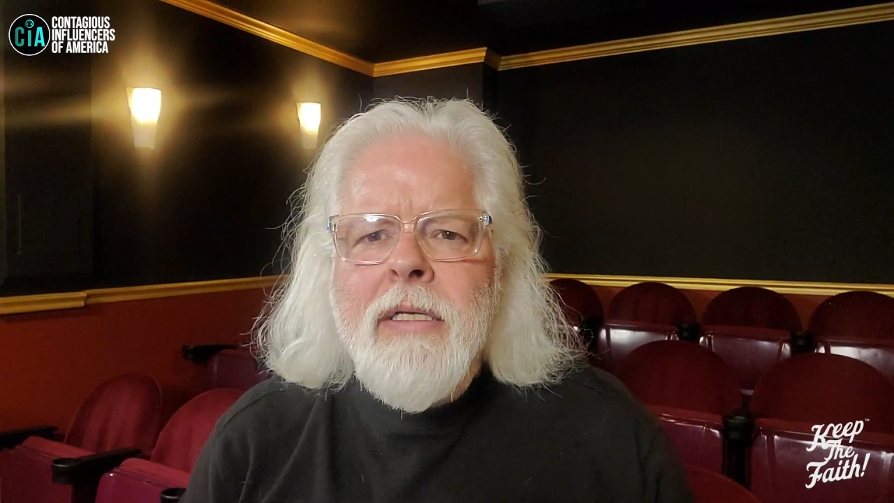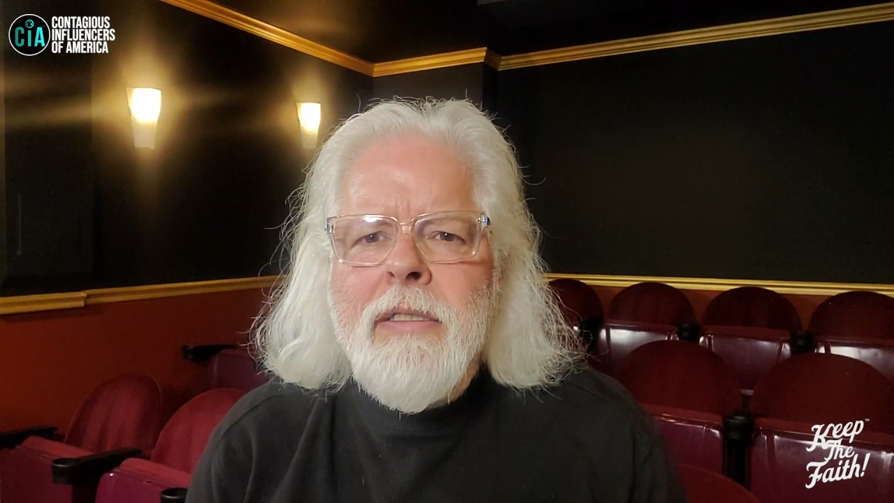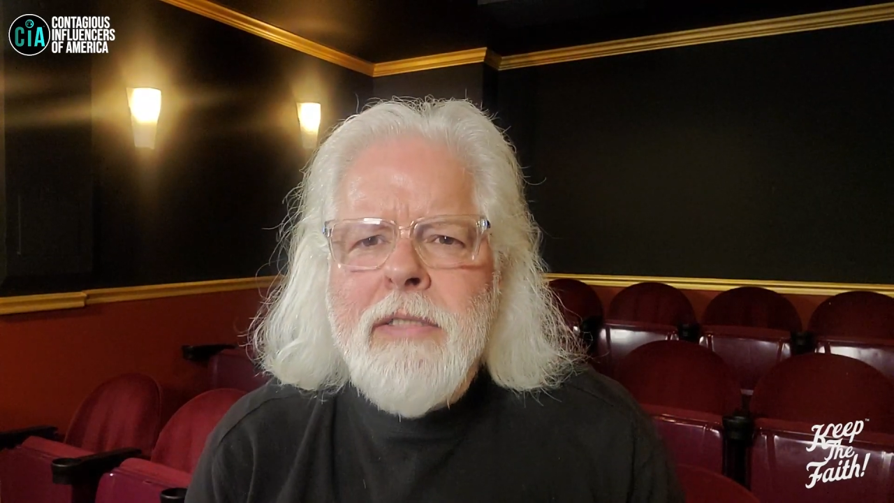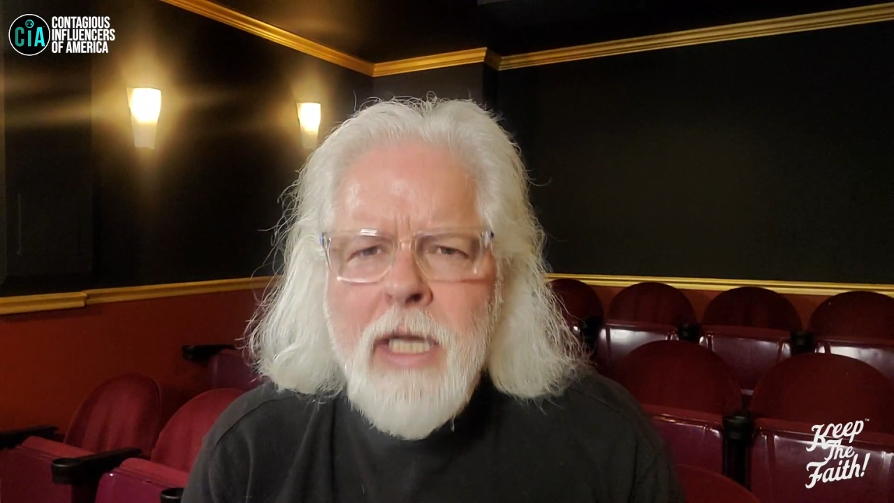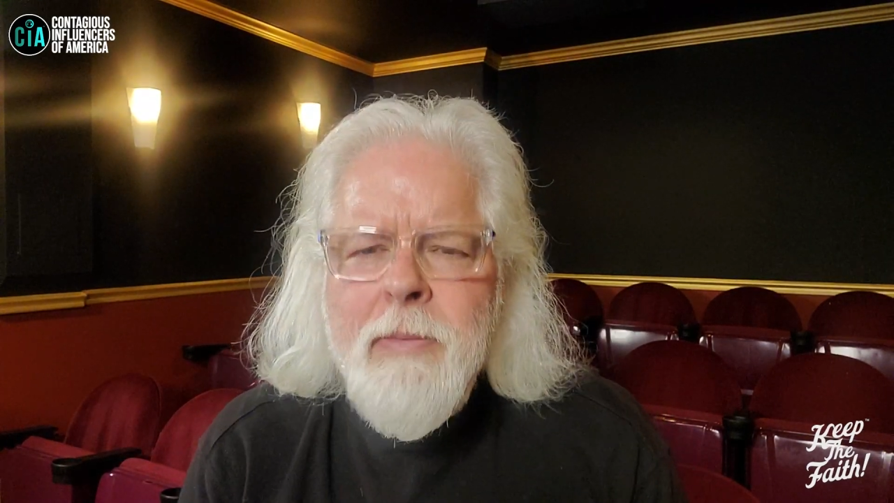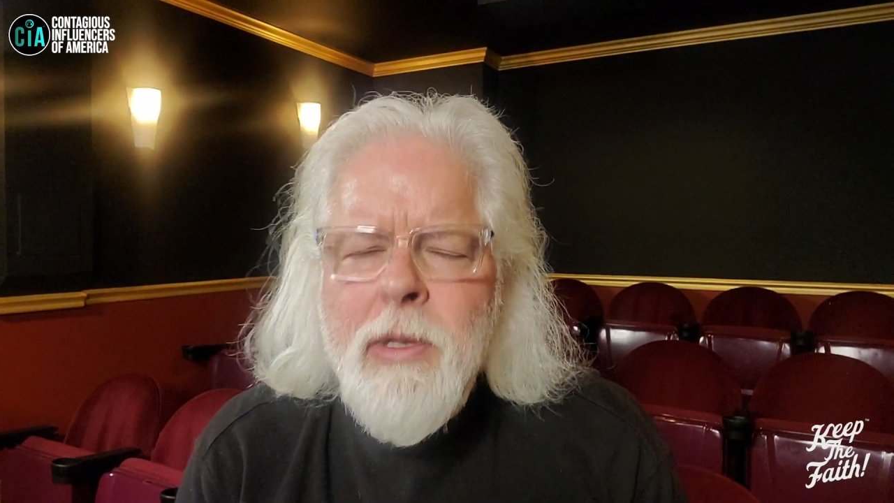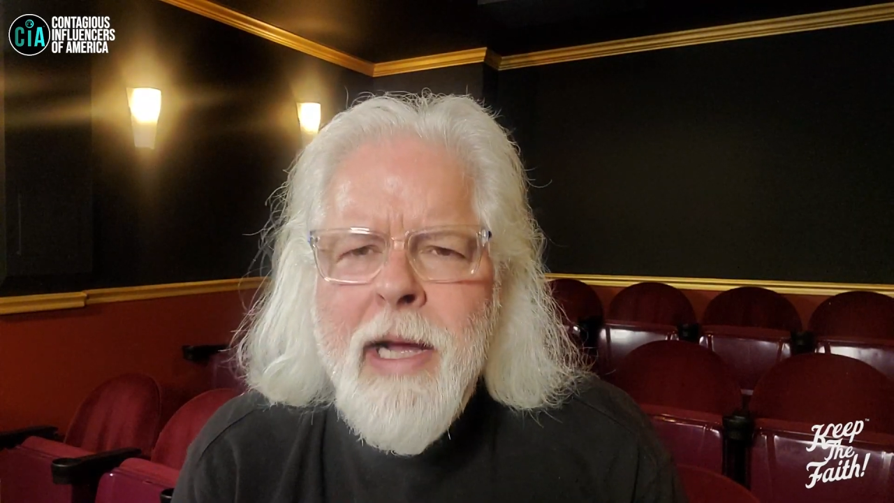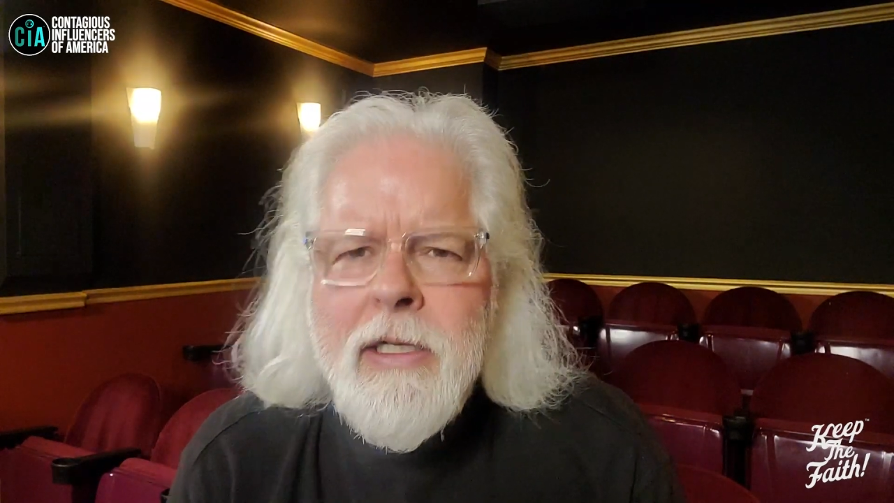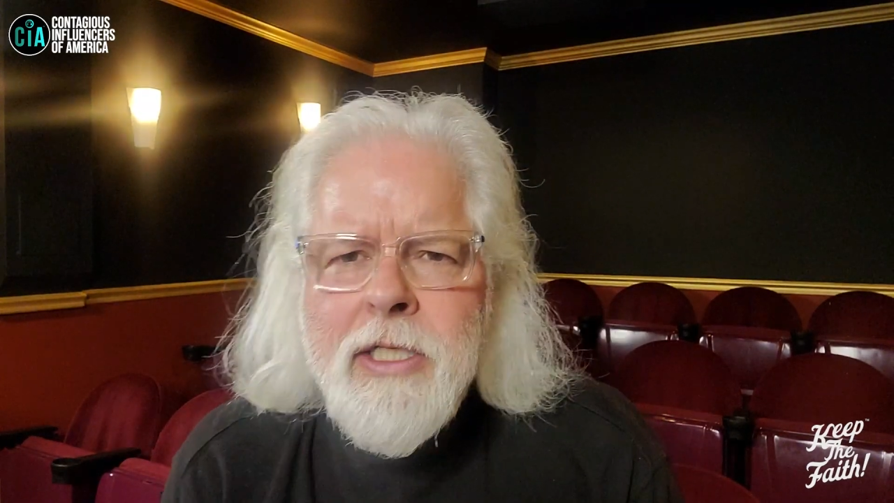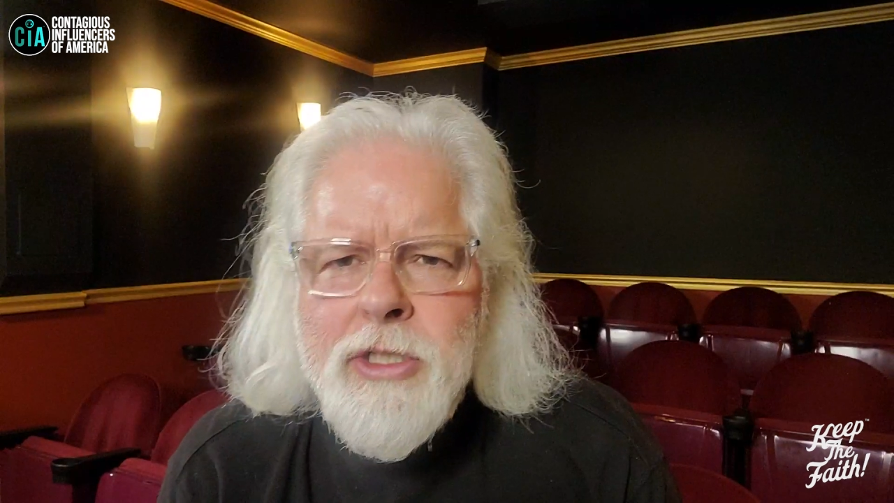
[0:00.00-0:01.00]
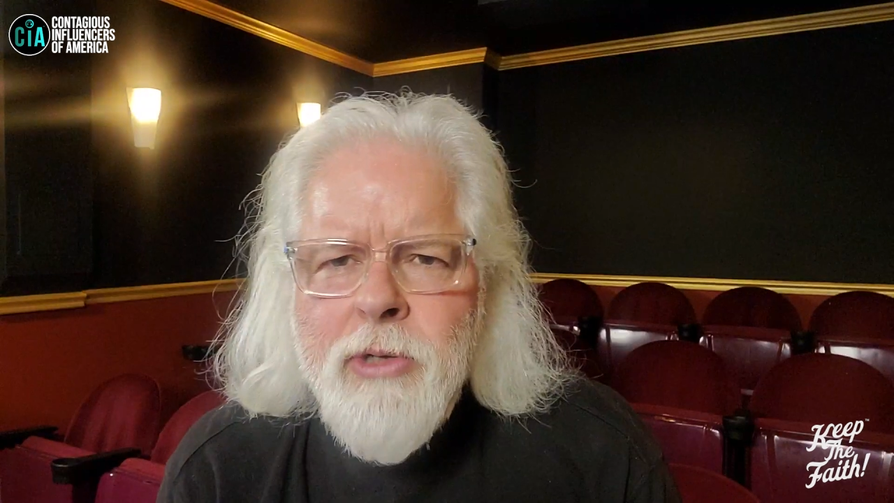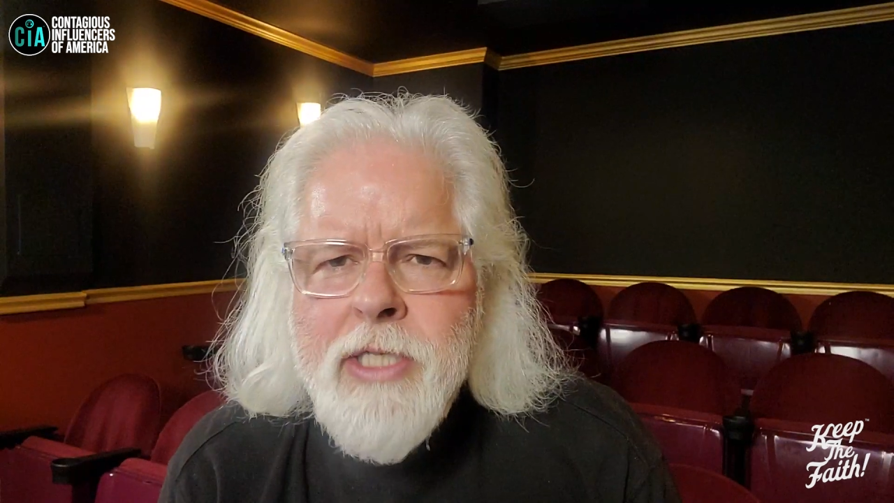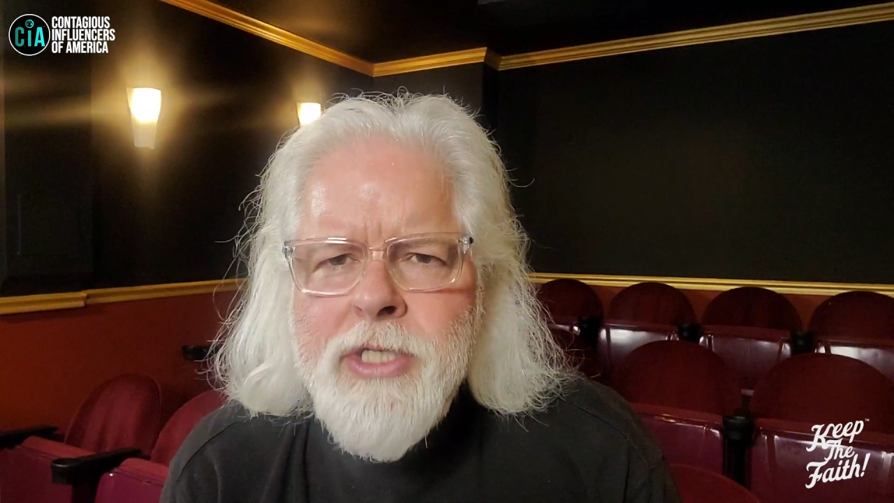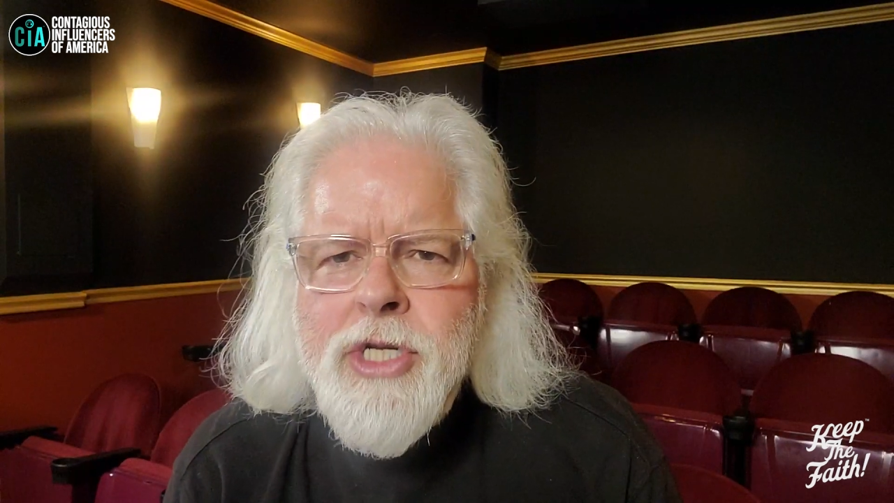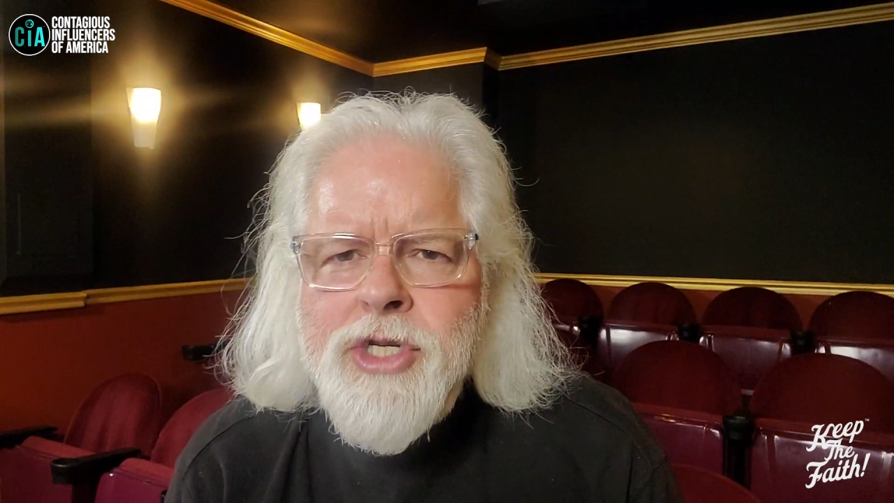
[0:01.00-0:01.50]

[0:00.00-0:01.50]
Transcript: tell me about the transition